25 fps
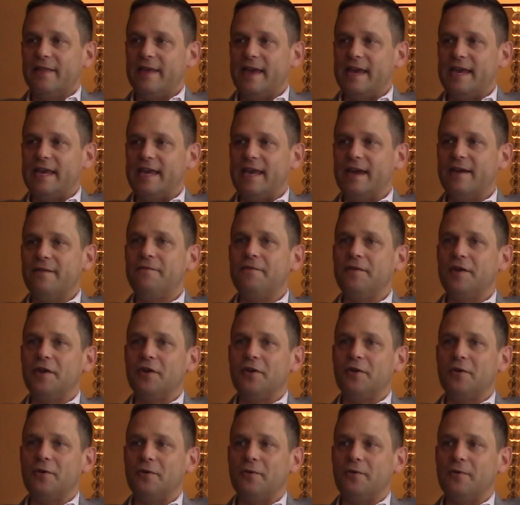they give
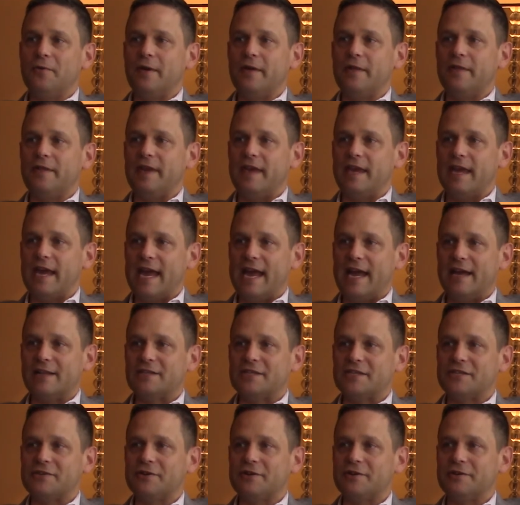you the
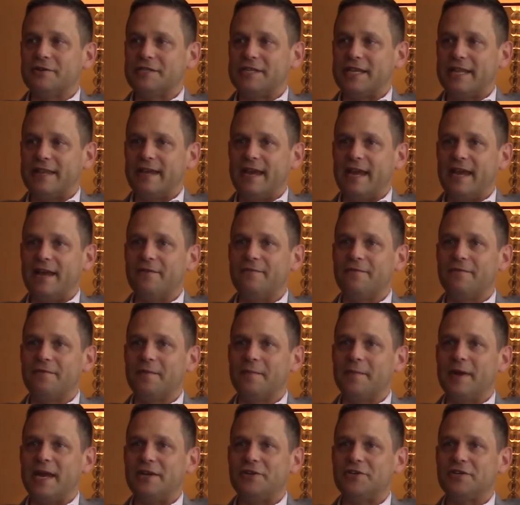answers and the
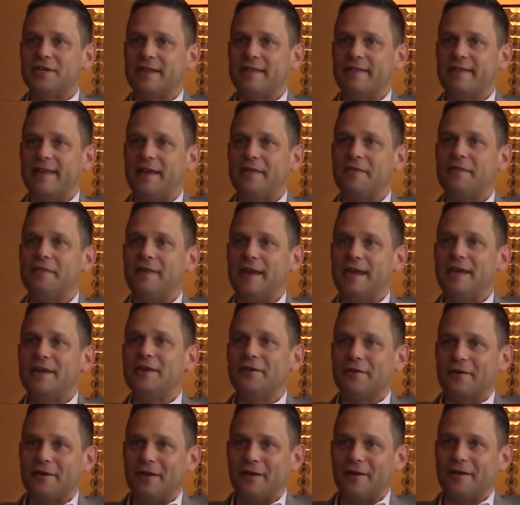information they think
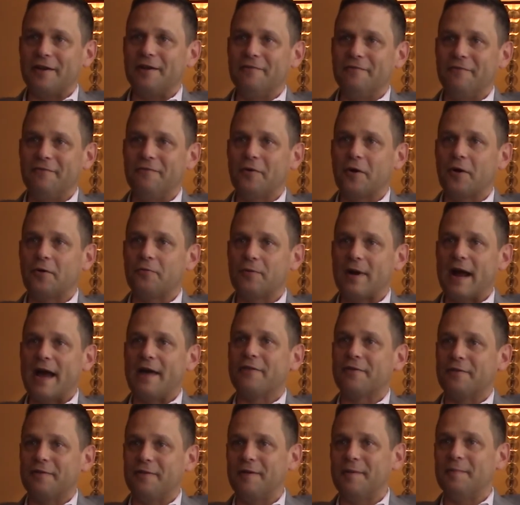you're looking for
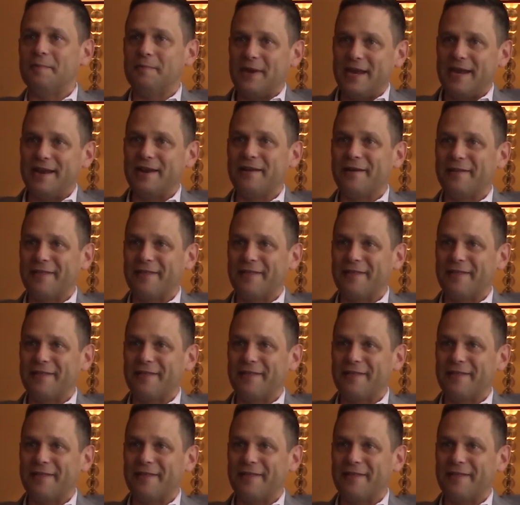rather than being